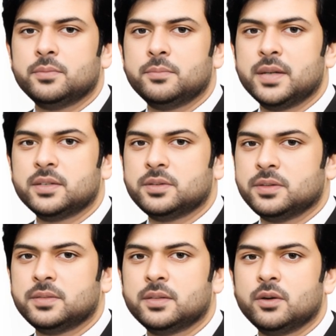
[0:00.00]
Make
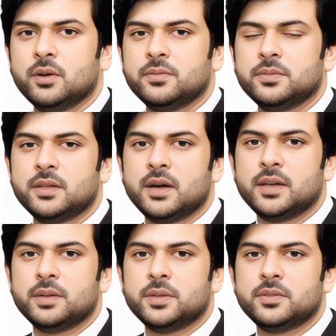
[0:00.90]
certain that all of the
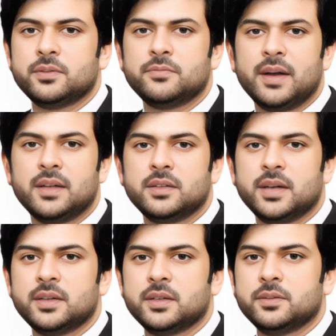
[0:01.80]
documents are
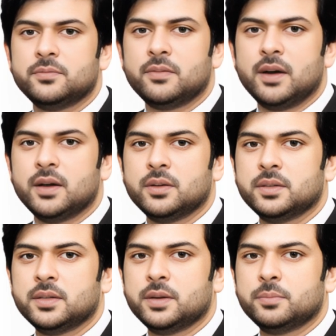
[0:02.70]
validated and filed
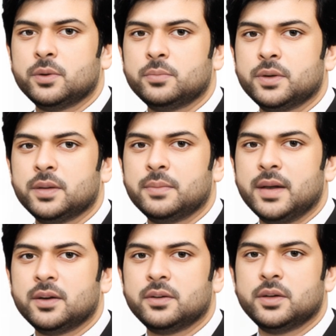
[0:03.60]
in the appropriate
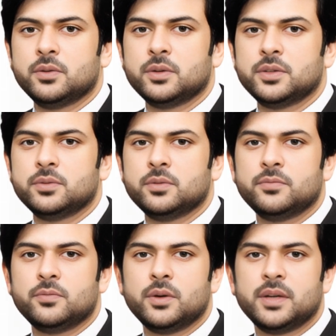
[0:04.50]
manner in order to
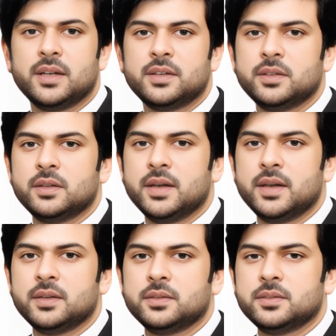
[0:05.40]
avoid any
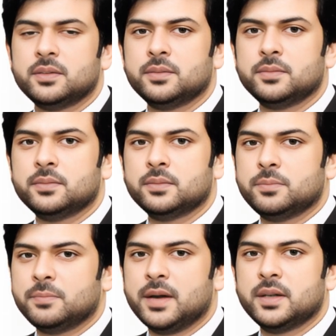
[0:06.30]
delays.
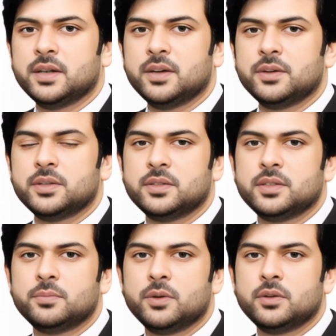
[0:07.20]
By adhering to
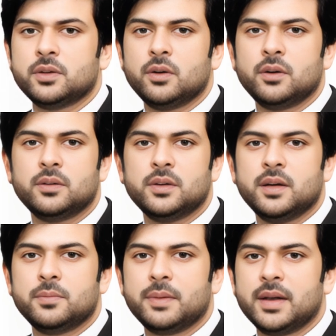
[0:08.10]
this protocol,
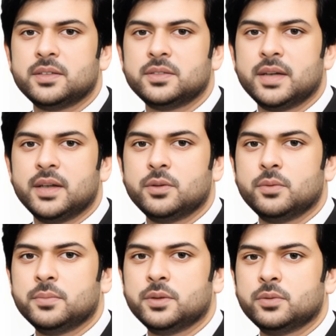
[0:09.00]
Pakistani
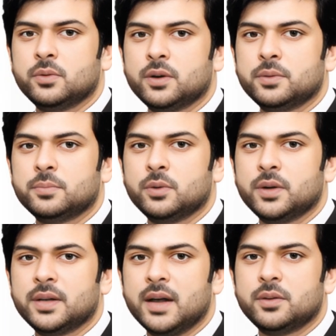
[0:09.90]
women who are
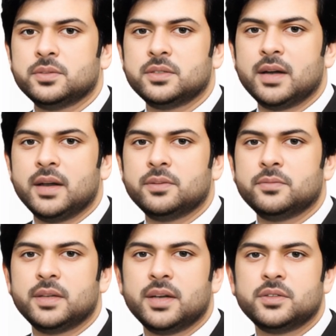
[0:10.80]
employed outside of
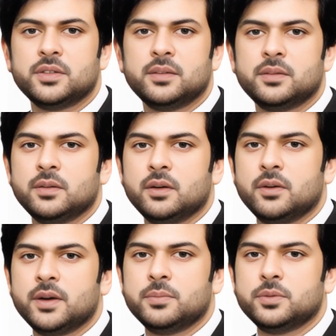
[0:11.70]
the nation
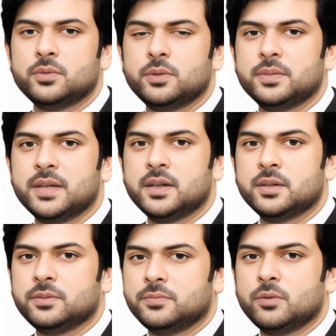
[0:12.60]
are able to obtain
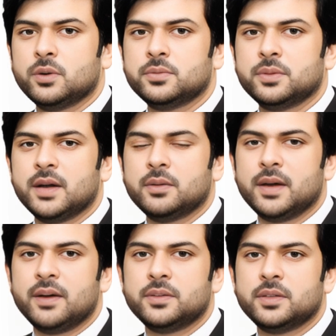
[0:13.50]
a divorce without
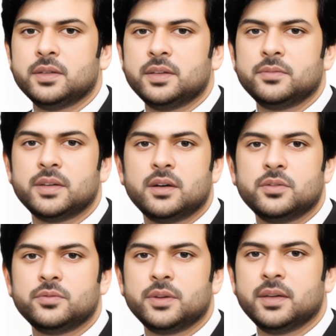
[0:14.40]
having to leave the
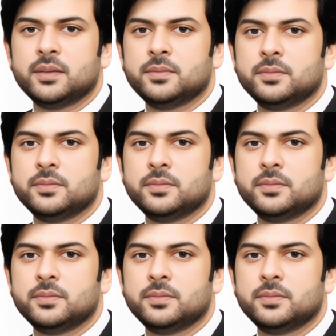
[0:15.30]
country.